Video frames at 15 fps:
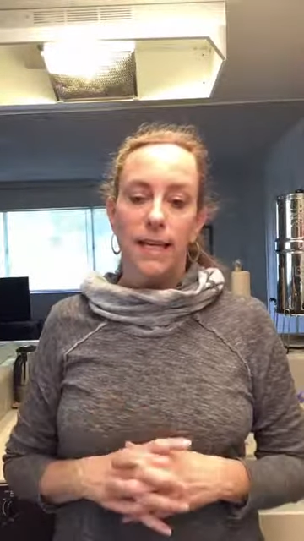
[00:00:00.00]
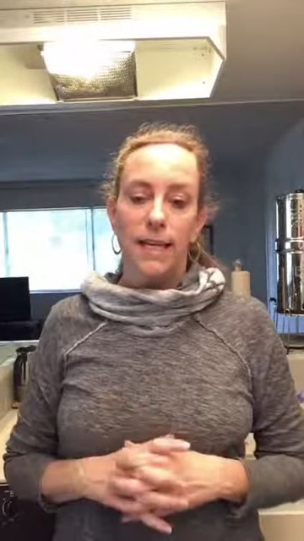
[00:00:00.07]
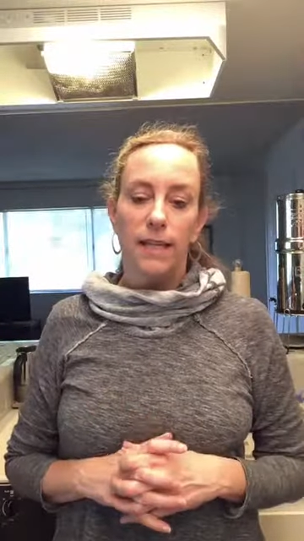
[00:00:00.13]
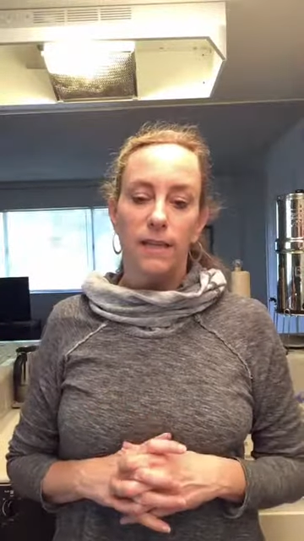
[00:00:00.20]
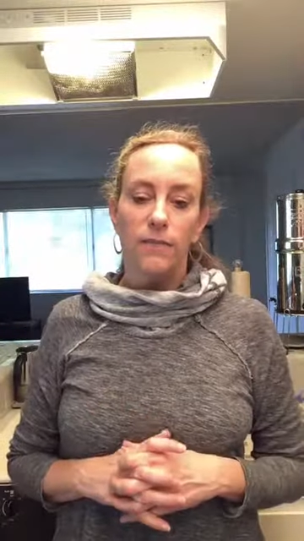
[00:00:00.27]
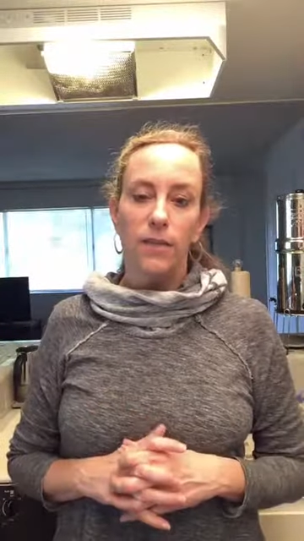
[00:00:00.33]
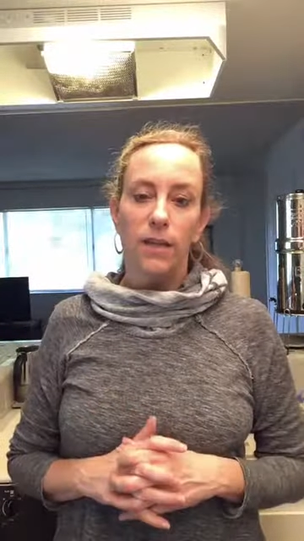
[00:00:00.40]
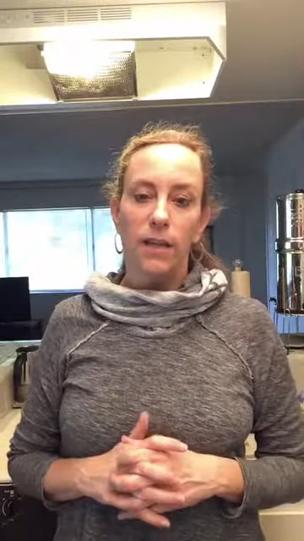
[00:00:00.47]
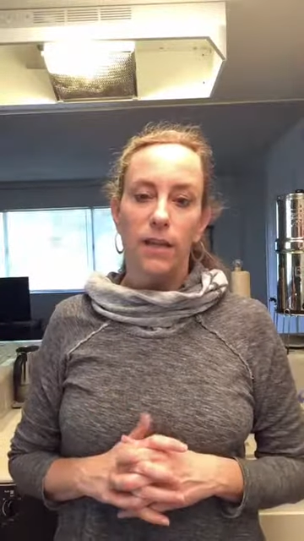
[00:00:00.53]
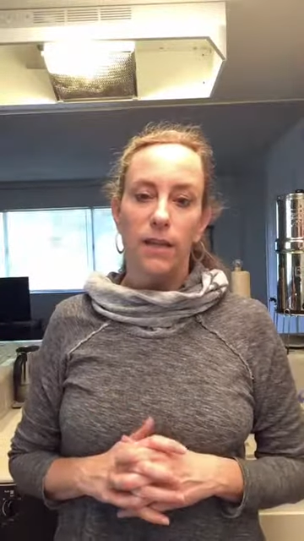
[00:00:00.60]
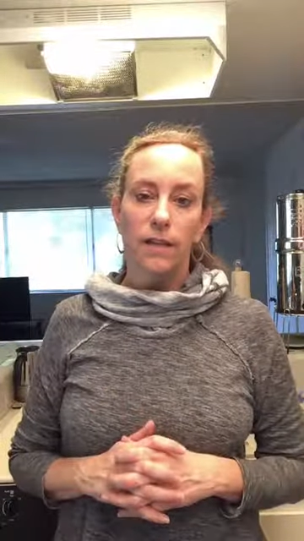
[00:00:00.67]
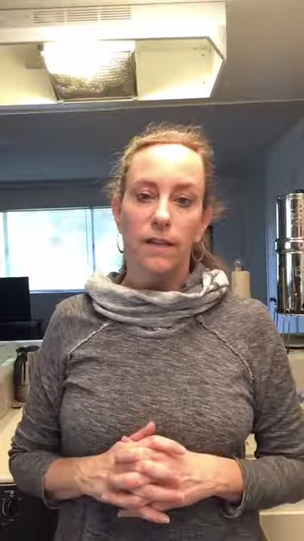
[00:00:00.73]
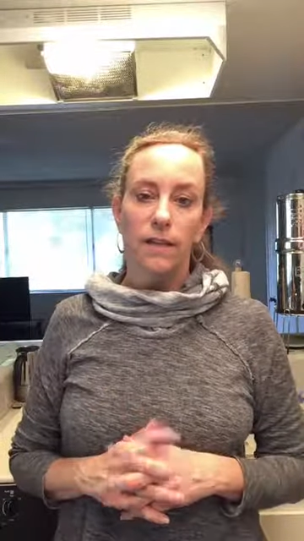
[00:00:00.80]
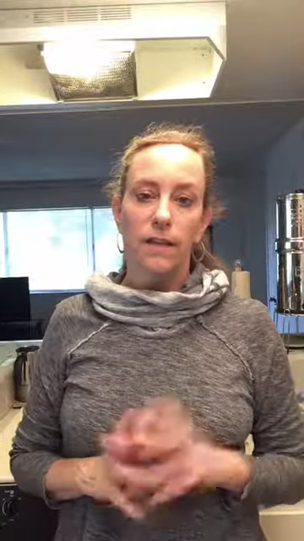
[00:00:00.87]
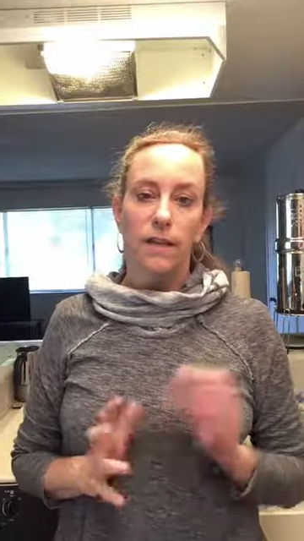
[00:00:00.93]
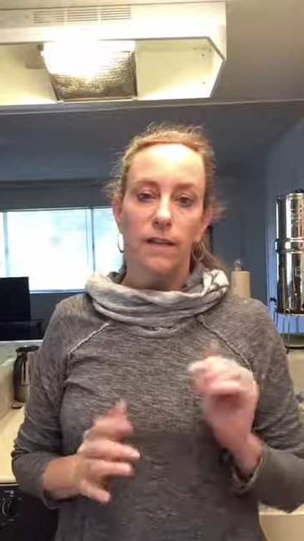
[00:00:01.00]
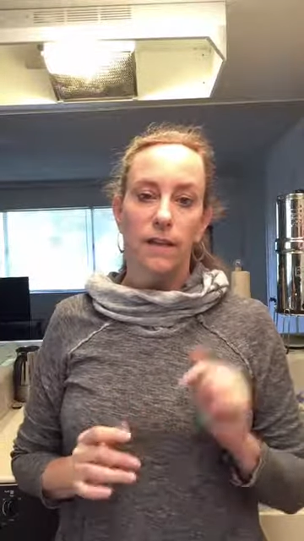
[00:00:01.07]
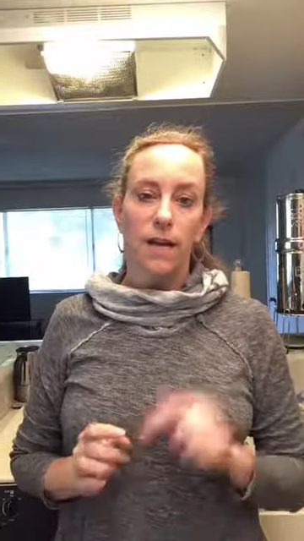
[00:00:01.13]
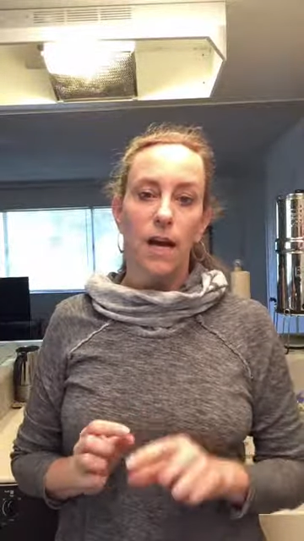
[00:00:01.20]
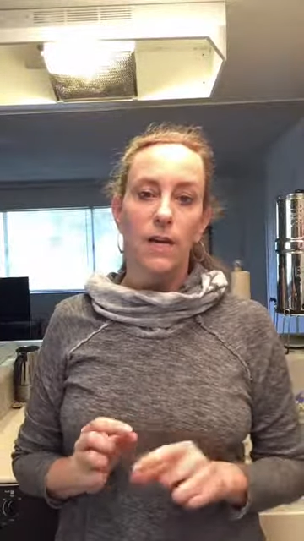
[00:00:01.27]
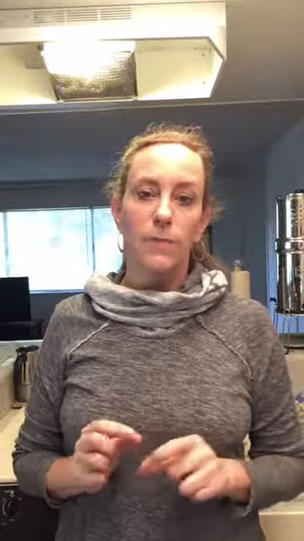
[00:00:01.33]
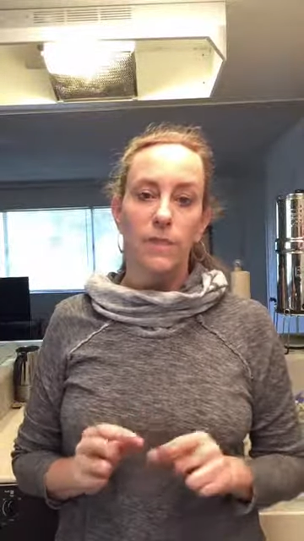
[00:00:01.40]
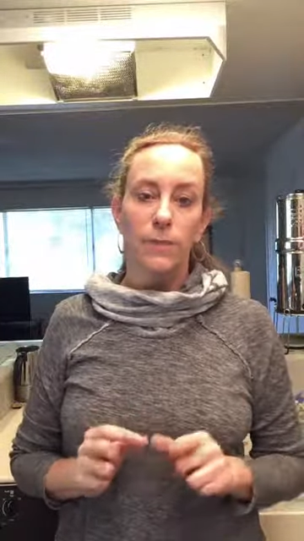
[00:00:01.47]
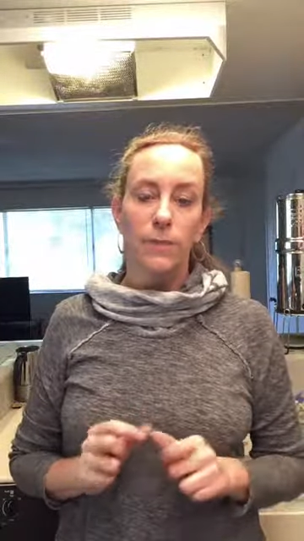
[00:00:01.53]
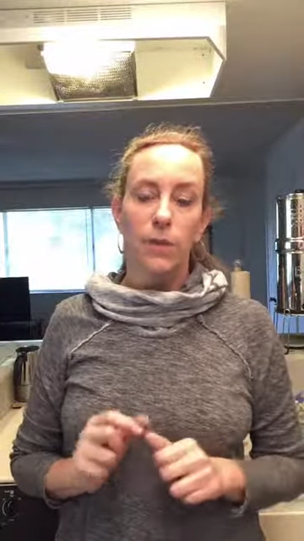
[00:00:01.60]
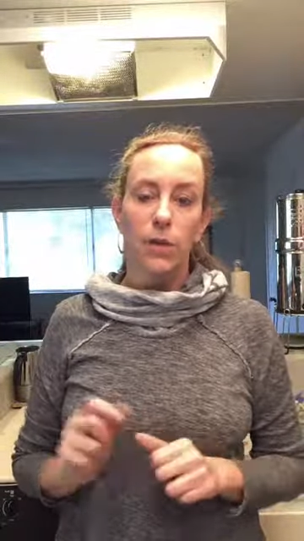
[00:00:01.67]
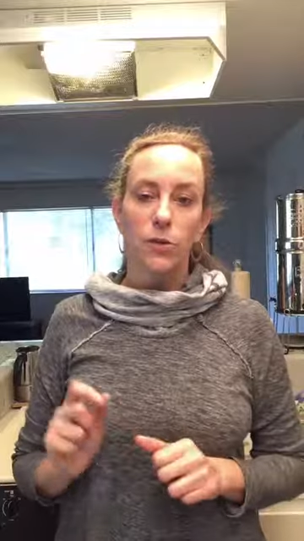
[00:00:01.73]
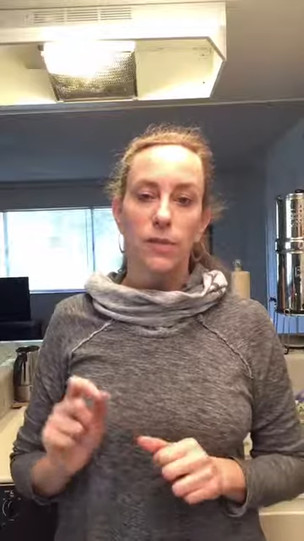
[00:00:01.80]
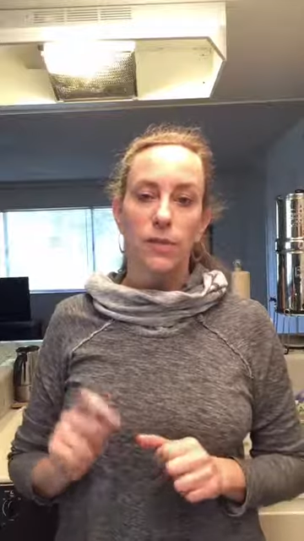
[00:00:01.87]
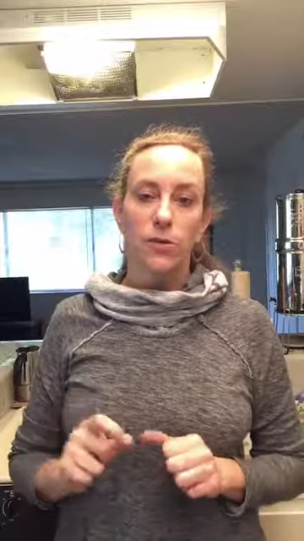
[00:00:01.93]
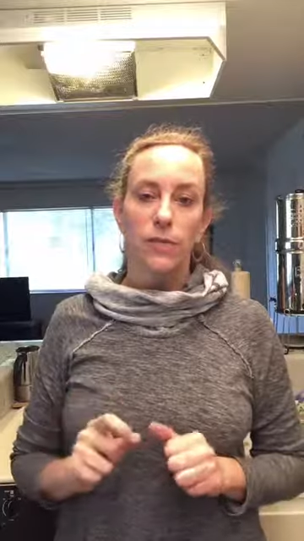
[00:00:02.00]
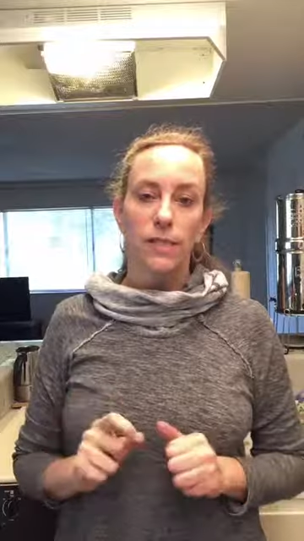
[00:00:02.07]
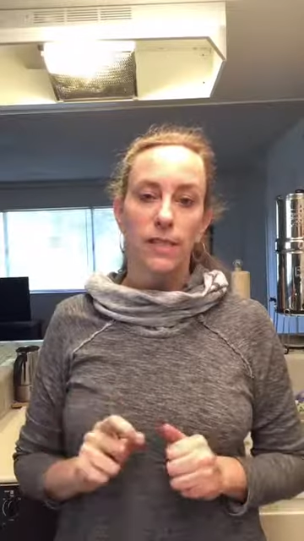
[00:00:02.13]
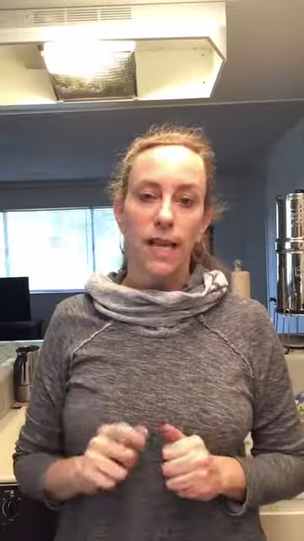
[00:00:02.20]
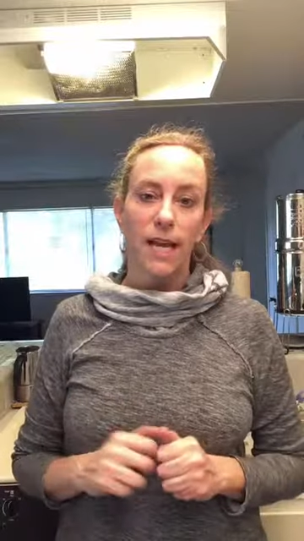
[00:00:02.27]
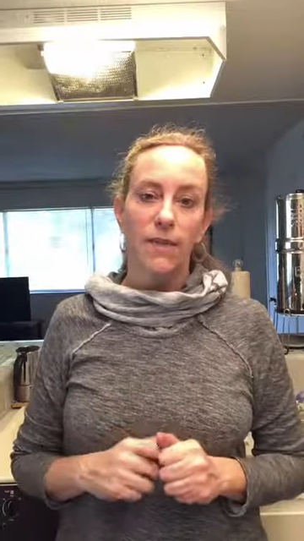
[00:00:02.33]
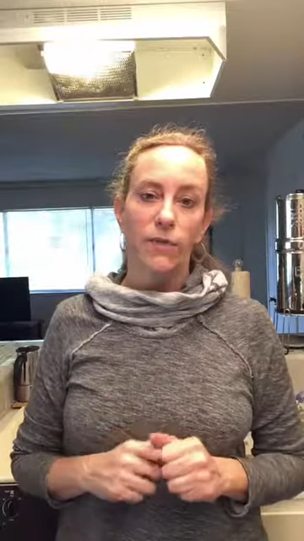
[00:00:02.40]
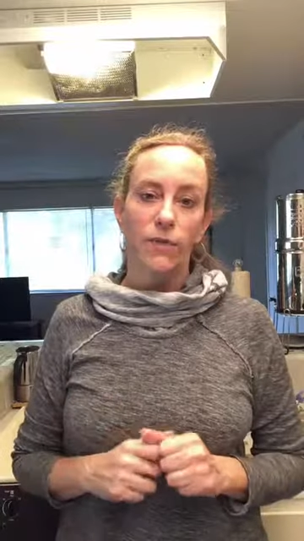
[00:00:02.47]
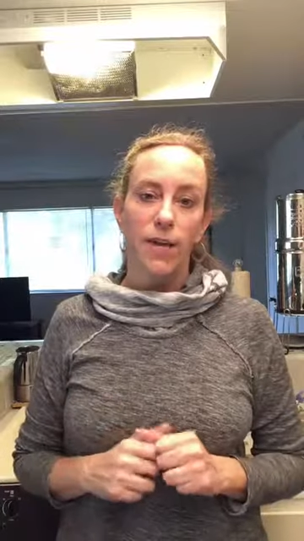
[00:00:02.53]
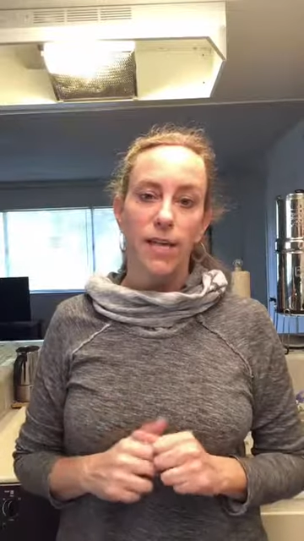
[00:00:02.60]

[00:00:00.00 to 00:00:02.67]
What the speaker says: in the comments below as soon as I have it